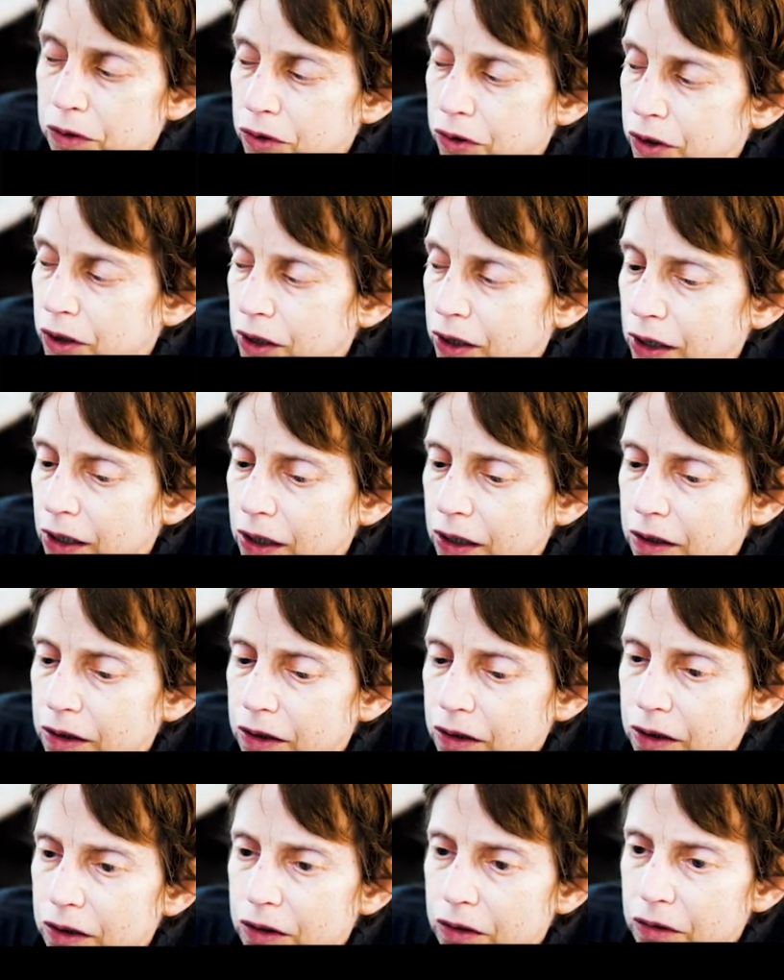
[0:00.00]
looking
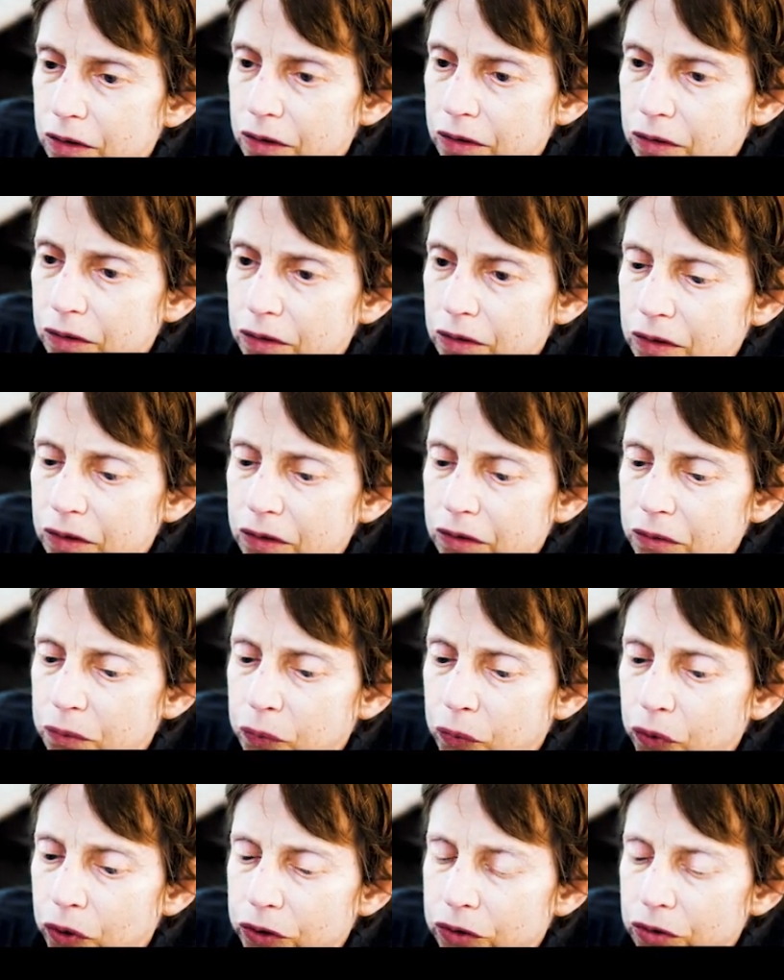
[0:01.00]
at in
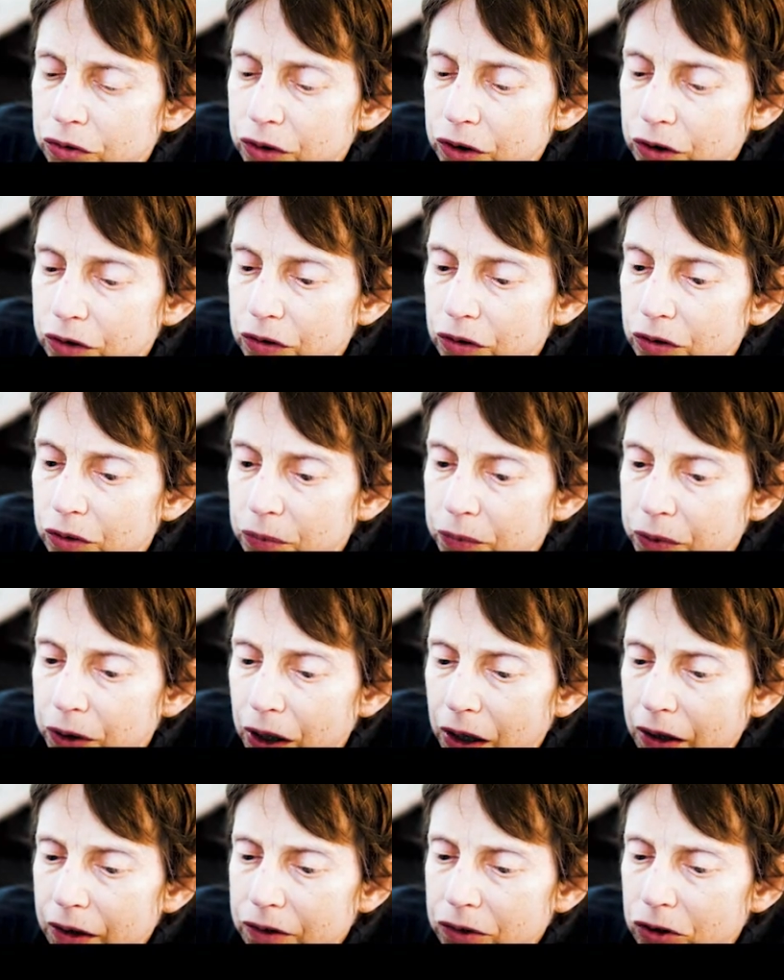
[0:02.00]
more traditional
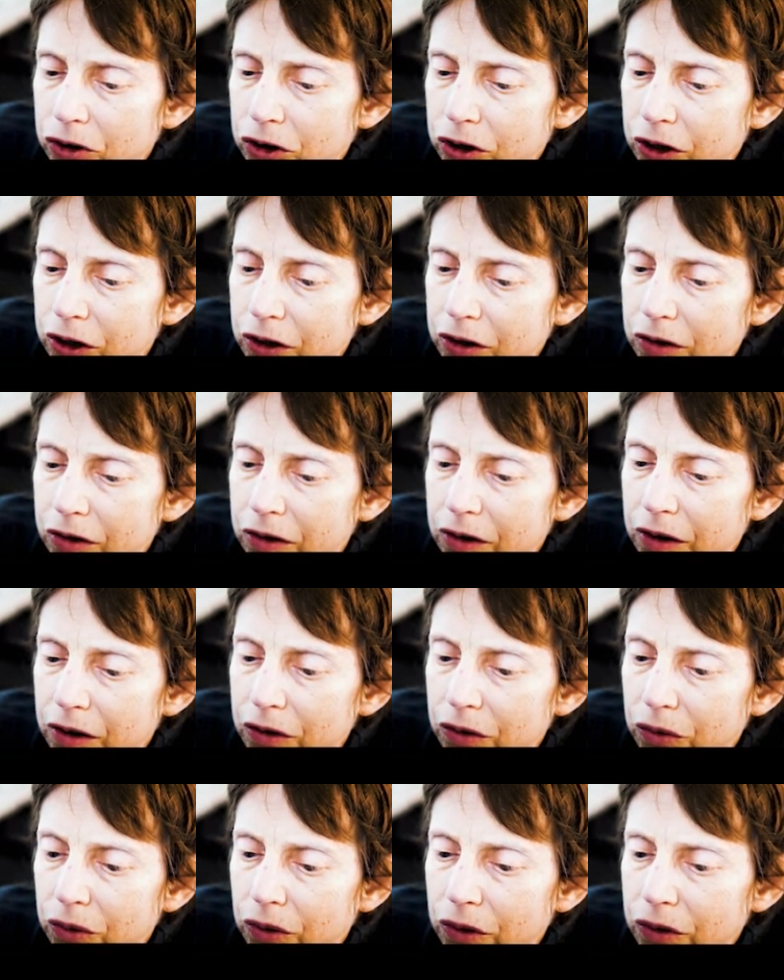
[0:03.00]
blockchains, they
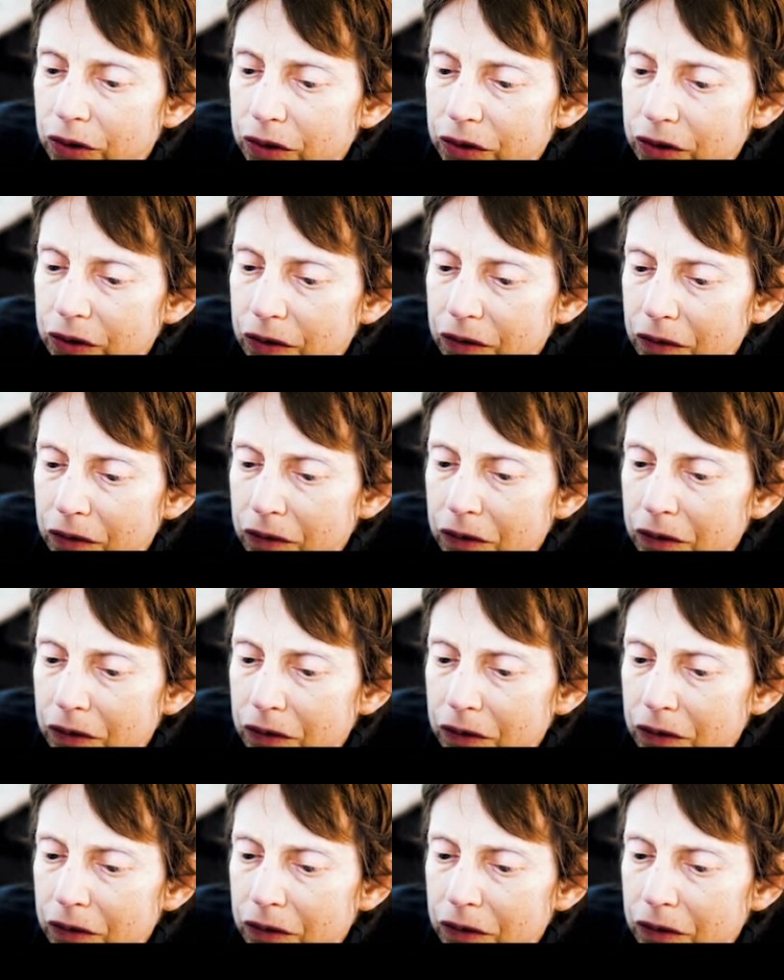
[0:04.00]
all